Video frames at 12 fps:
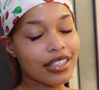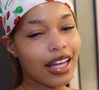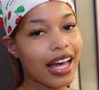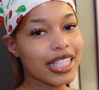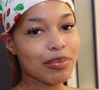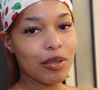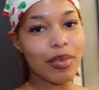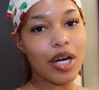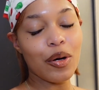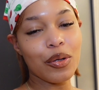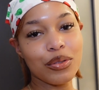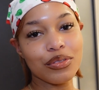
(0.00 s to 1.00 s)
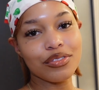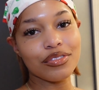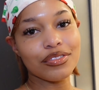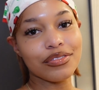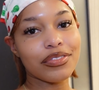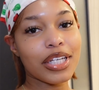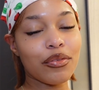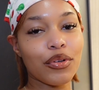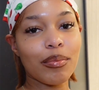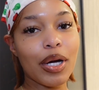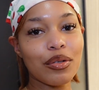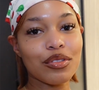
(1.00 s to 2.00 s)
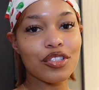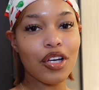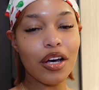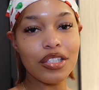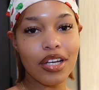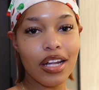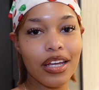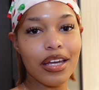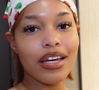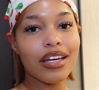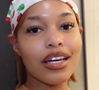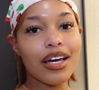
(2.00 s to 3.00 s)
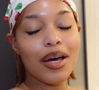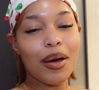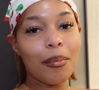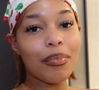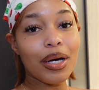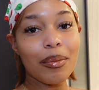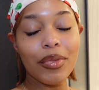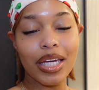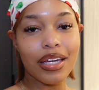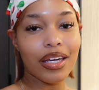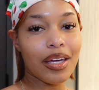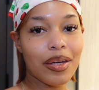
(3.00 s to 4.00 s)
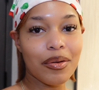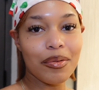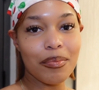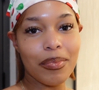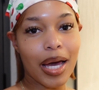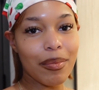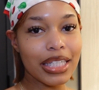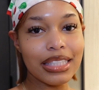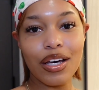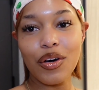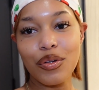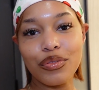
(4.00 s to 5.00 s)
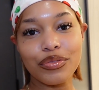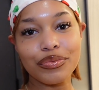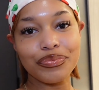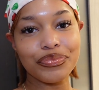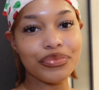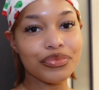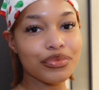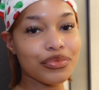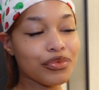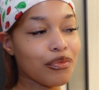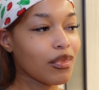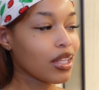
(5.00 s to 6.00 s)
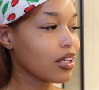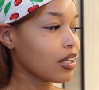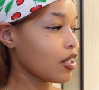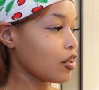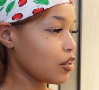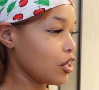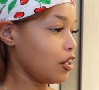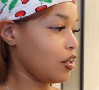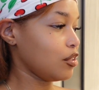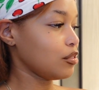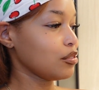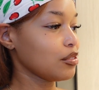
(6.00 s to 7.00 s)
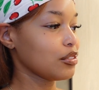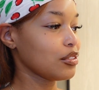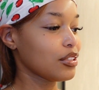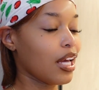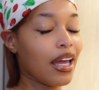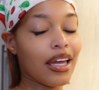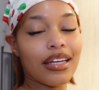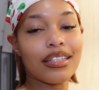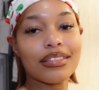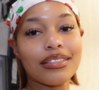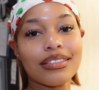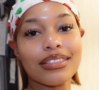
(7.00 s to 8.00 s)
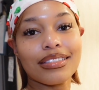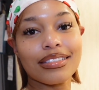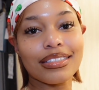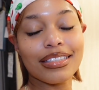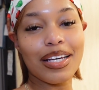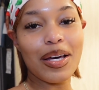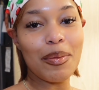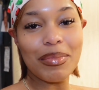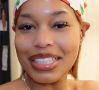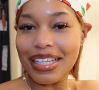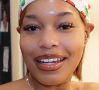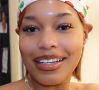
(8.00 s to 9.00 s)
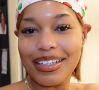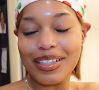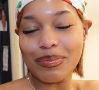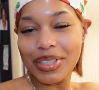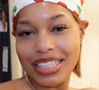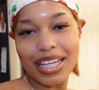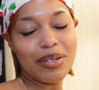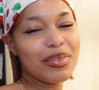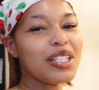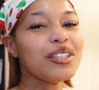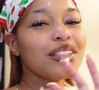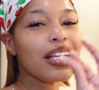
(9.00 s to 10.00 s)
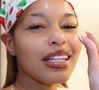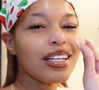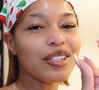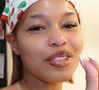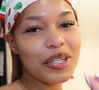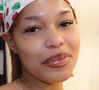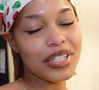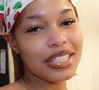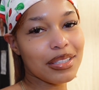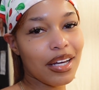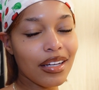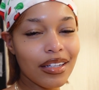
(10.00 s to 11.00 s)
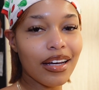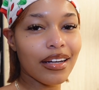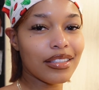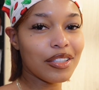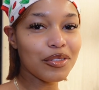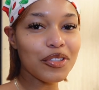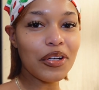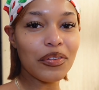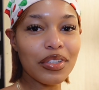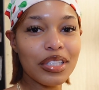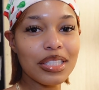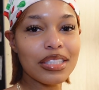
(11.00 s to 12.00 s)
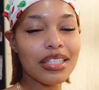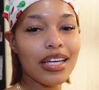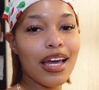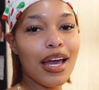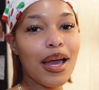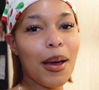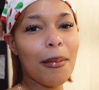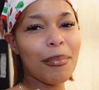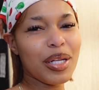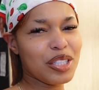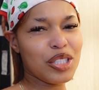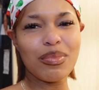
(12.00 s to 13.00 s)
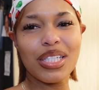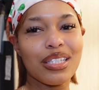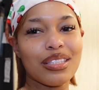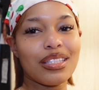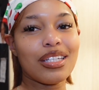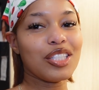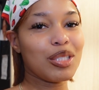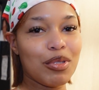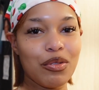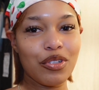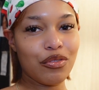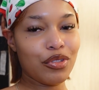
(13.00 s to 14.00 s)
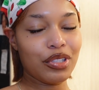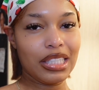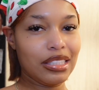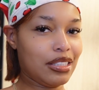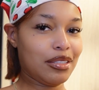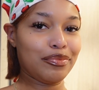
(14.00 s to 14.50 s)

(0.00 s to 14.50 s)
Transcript: I had to put my own flavor, my own sauce on it, but making it by myself, and I'm excited. I'm a little nervous, not gonna lie, a little nervous, but it should be easy. It should be real easy.